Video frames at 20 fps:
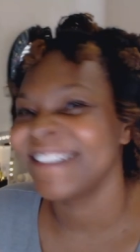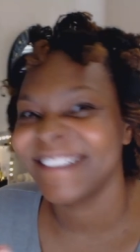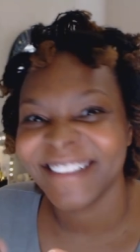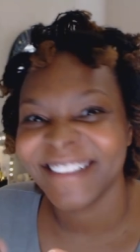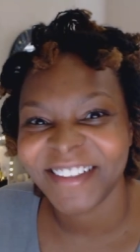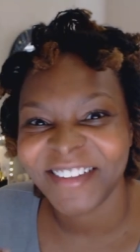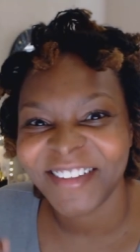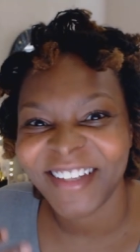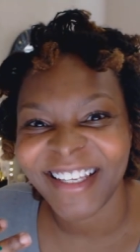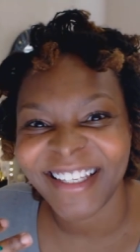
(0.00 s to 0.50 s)
you
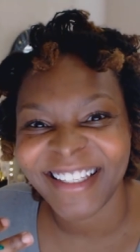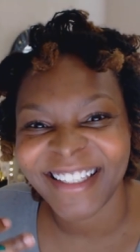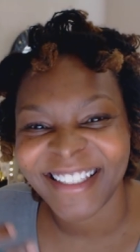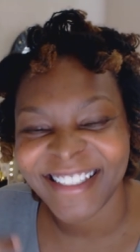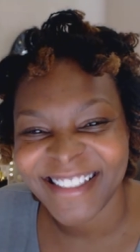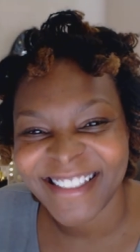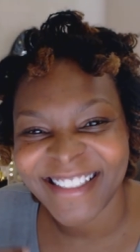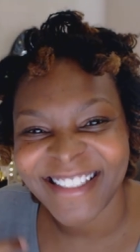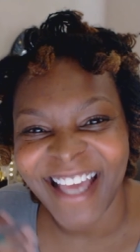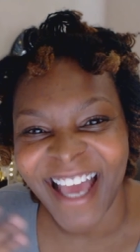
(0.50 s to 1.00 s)
know, like they
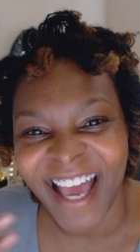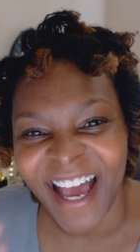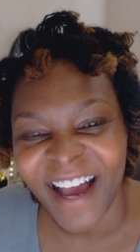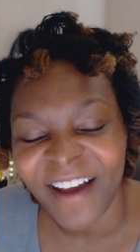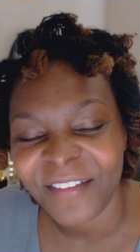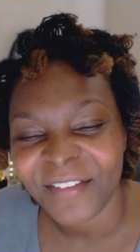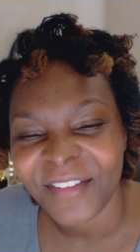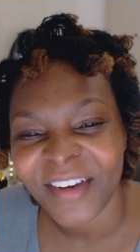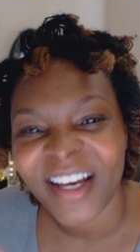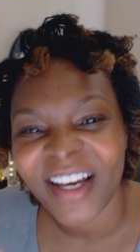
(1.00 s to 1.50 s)
just
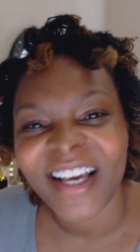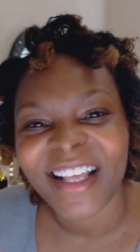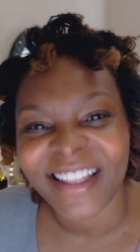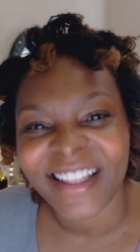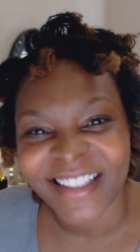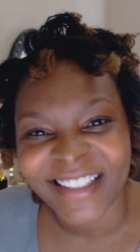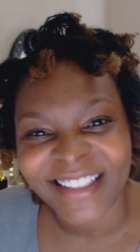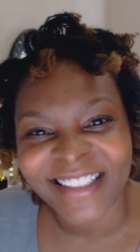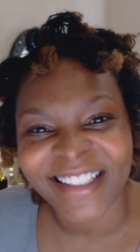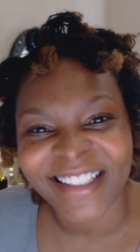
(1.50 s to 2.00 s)
have
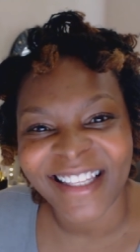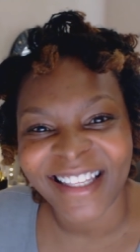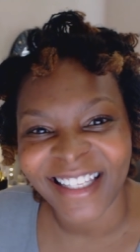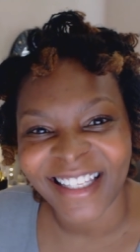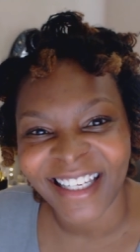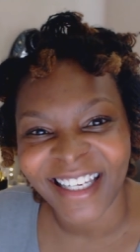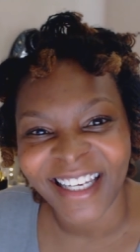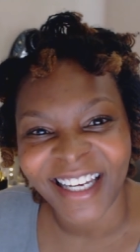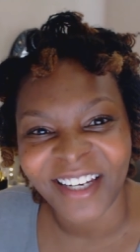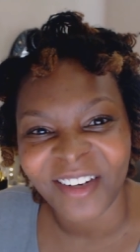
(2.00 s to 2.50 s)
this
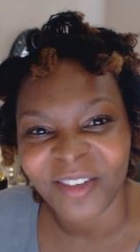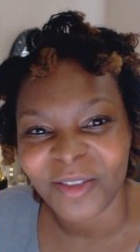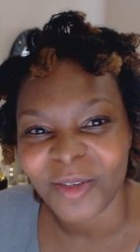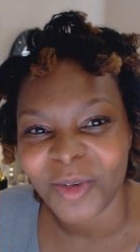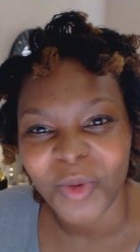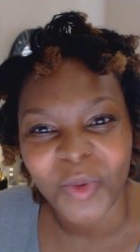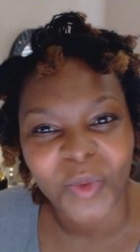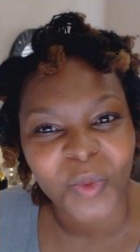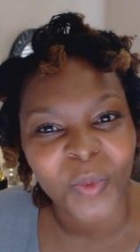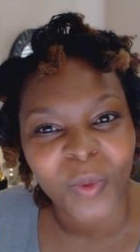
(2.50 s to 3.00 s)
thing. I
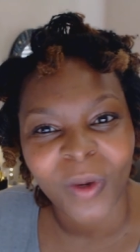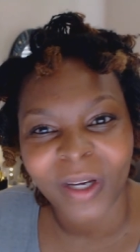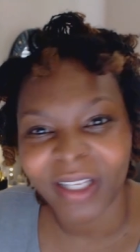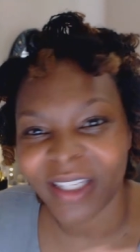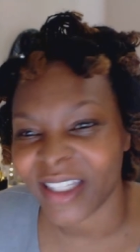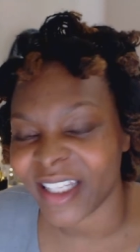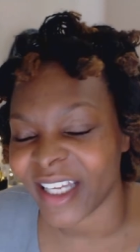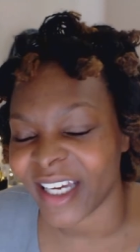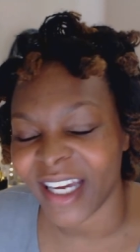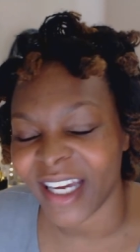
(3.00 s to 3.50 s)
don't know what
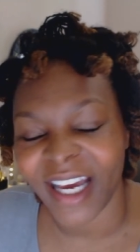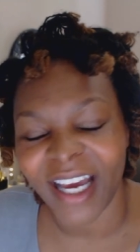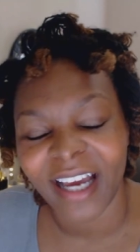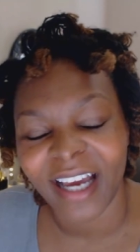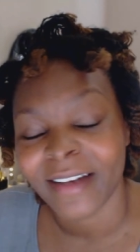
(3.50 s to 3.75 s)
that